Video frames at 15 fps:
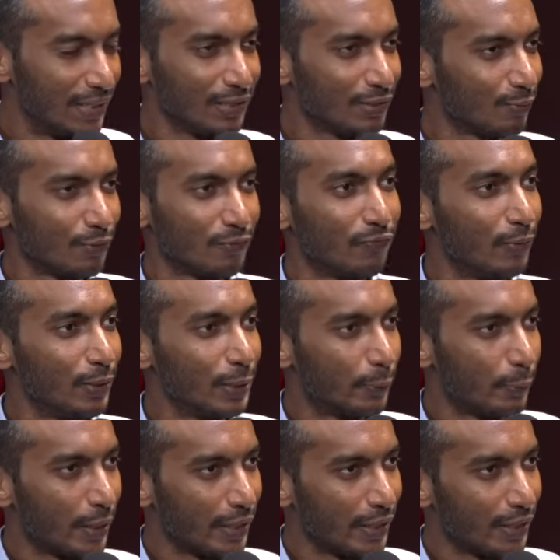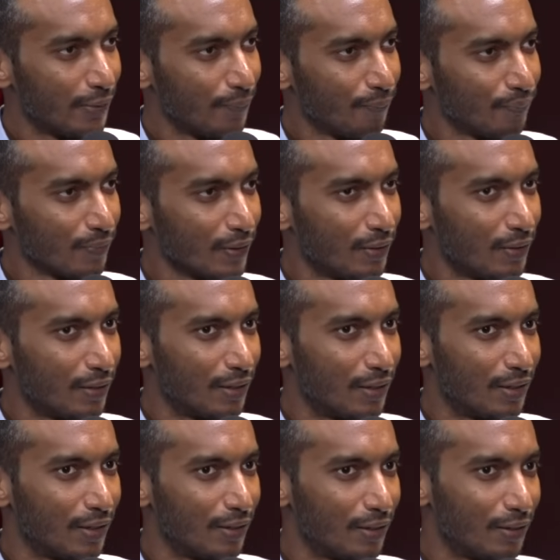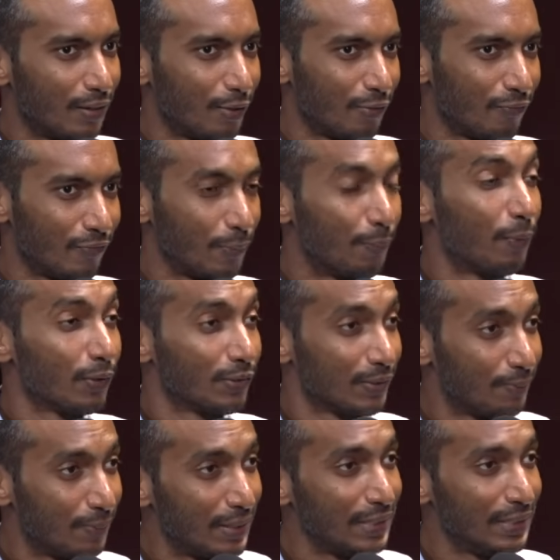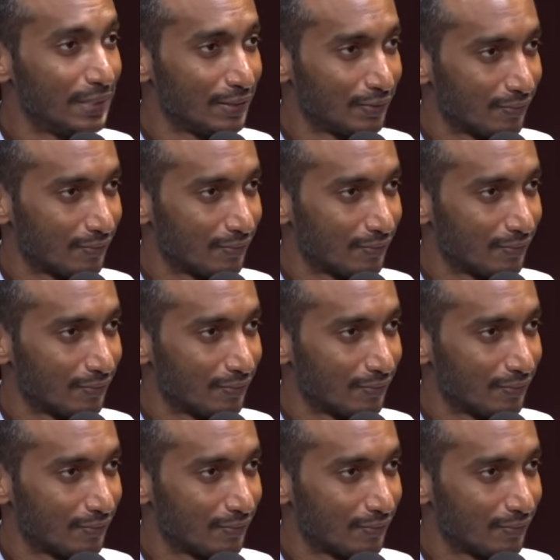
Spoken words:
she was fully aware of the possibilities,